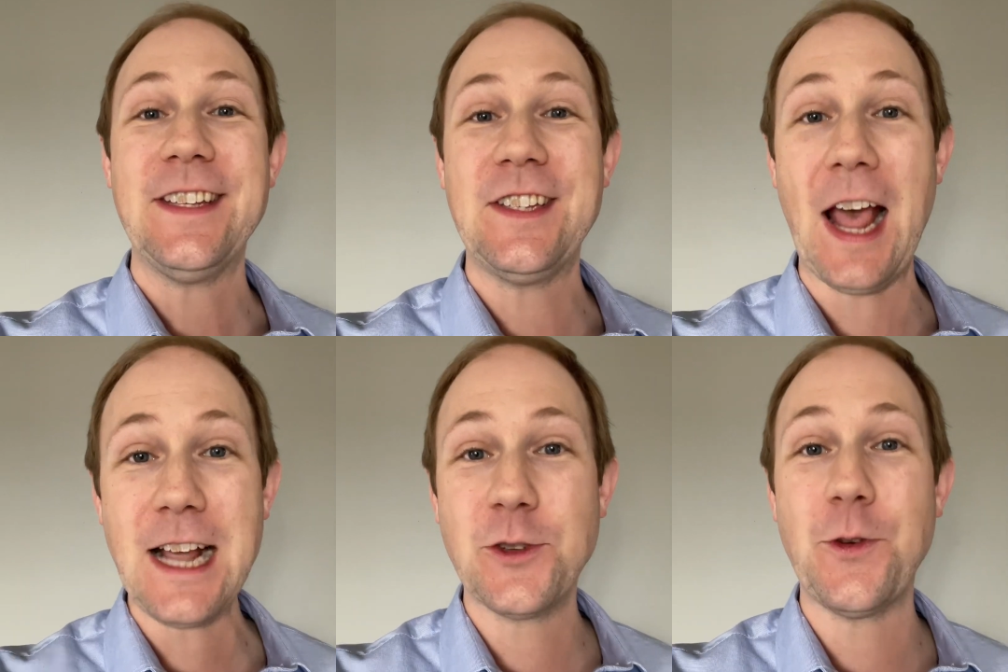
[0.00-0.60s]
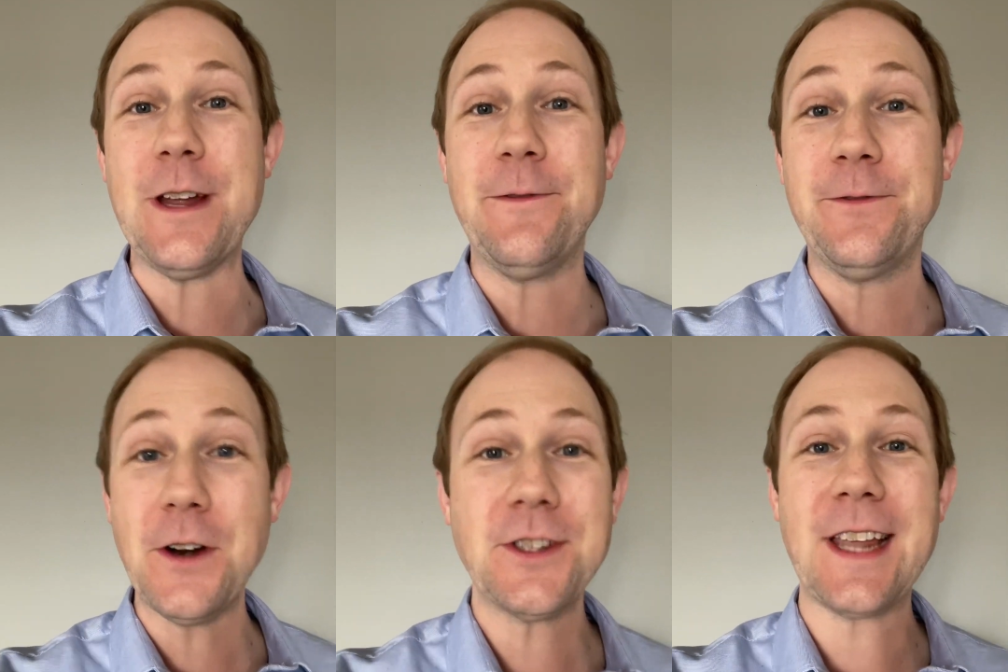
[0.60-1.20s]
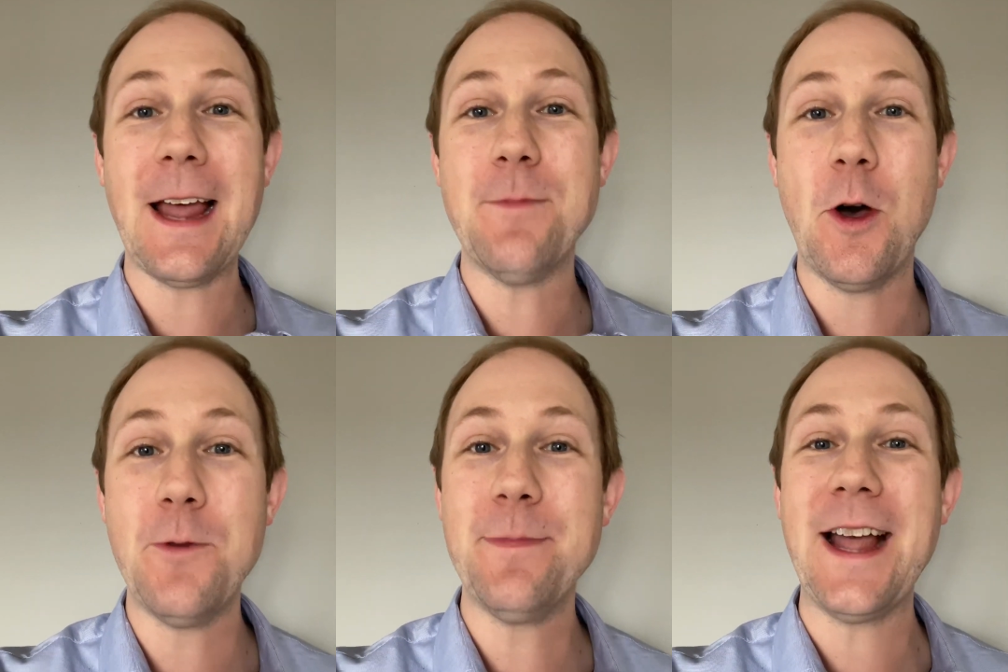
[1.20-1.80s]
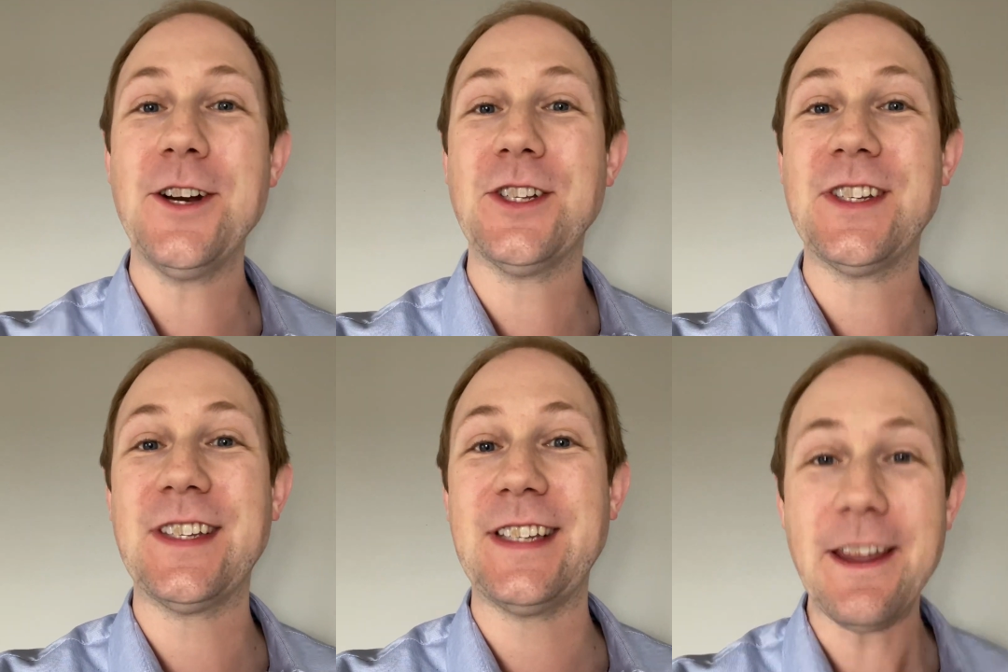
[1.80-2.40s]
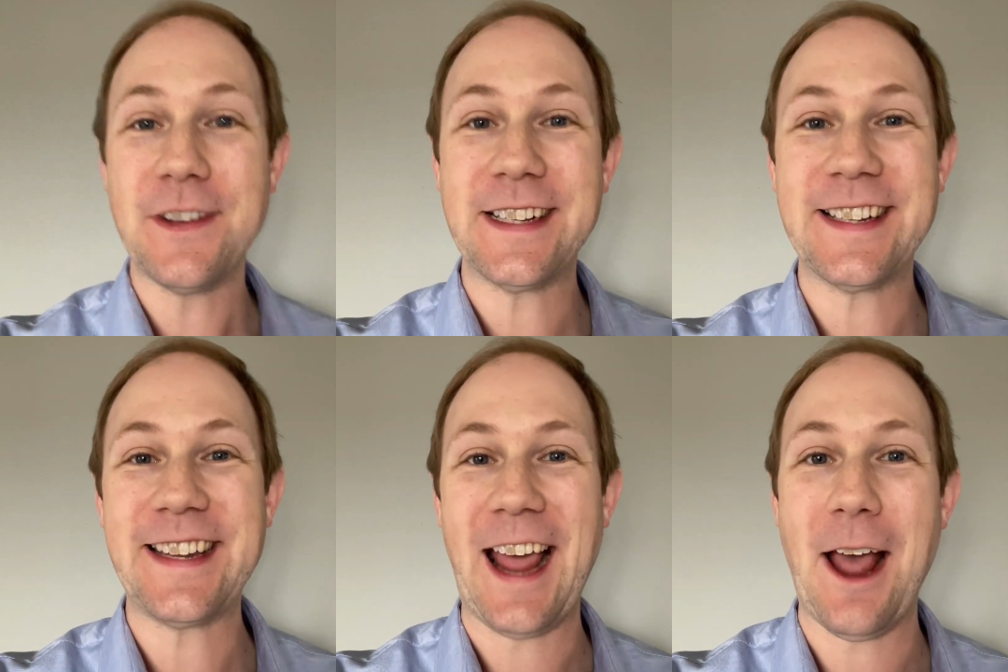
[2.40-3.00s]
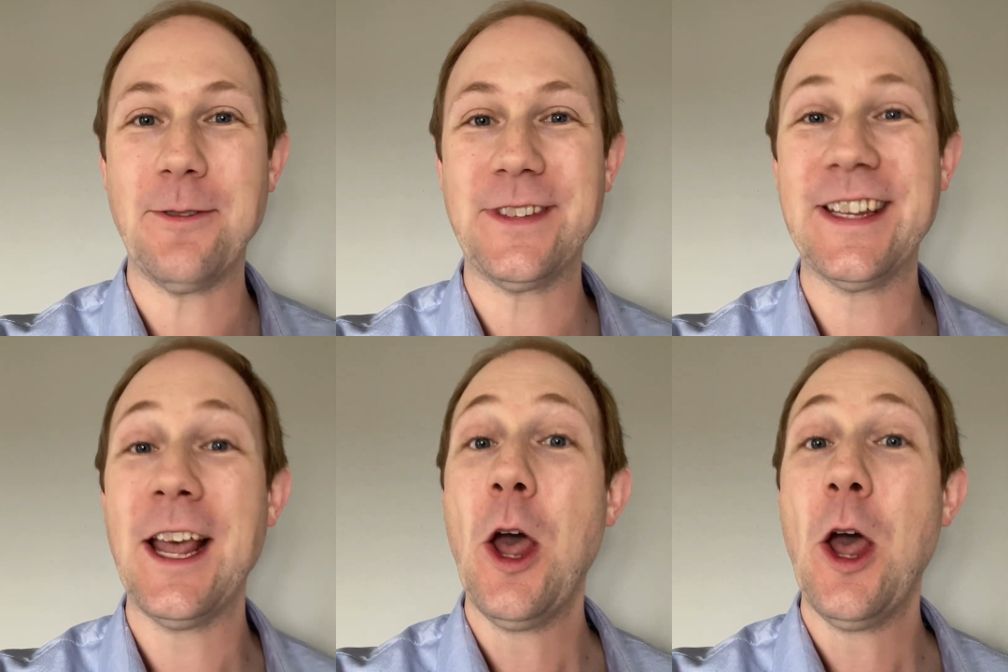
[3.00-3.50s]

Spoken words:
tax-free first-time homebuyer savings account,